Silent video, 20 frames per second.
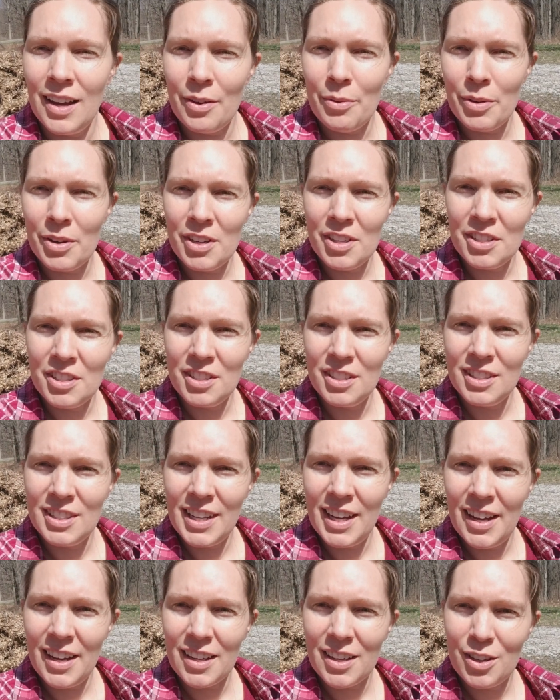I wanted to
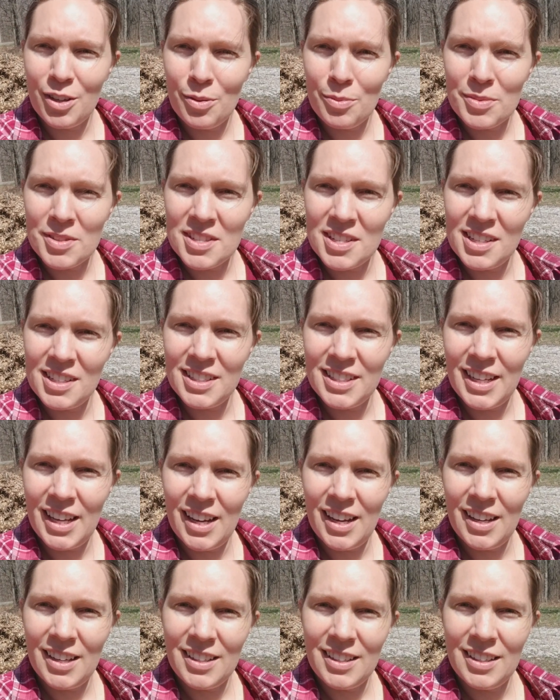tag Homestead Dad.